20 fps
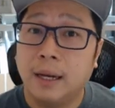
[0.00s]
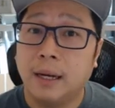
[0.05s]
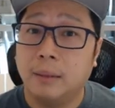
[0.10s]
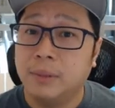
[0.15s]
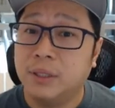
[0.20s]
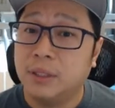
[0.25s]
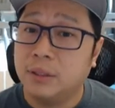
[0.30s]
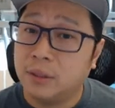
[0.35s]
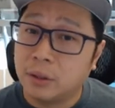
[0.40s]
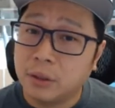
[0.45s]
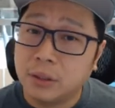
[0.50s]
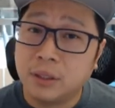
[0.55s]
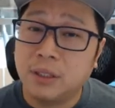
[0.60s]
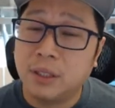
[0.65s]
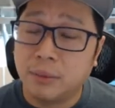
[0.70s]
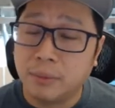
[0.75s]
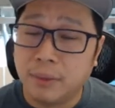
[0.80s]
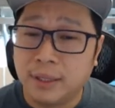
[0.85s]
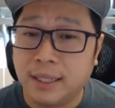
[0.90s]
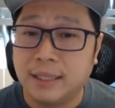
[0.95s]
So those are
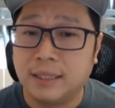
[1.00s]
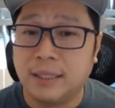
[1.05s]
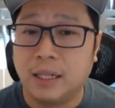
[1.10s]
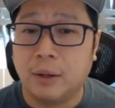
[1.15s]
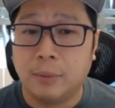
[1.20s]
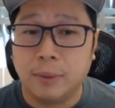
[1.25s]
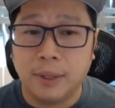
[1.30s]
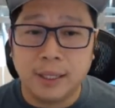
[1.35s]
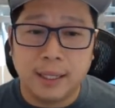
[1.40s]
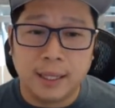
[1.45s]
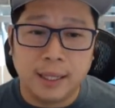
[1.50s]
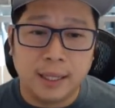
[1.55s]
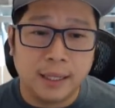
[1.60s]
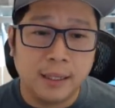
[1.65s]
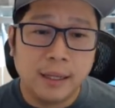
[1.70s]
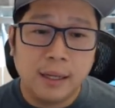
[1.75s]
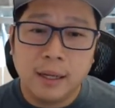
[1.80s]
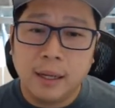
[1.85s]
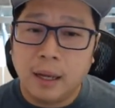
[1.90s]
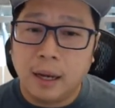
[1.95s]
some of the things that we
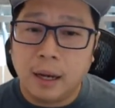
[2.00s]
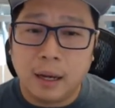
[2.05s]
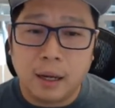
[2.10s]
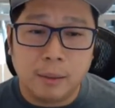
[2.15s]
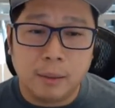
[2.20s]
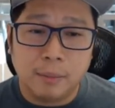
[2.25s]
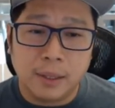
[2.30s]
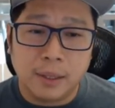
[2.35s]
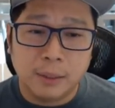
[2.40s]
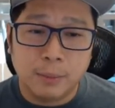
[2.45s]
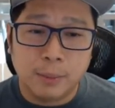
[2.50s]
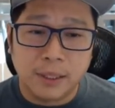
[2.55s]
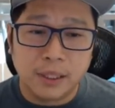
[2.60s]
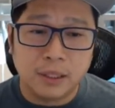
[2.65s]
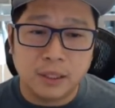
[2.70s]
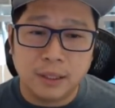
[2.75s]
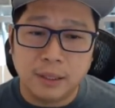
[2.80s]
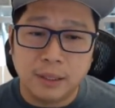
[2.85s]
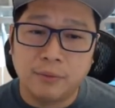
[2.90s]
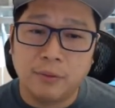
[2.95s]
did,
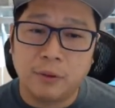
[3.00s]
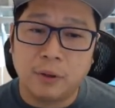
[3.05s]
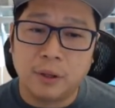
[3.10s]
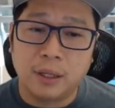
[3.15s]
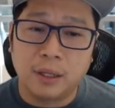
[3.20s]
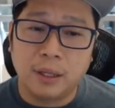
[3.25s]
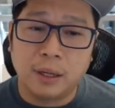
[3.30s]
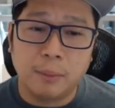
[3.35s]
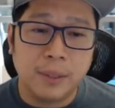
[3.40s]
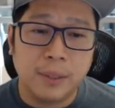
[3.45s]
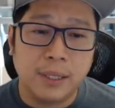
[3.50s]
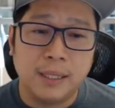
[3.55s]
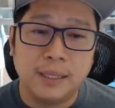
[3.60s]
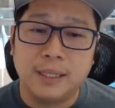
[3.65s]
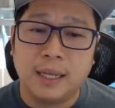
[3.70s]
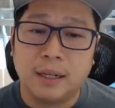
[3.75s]
especially for companies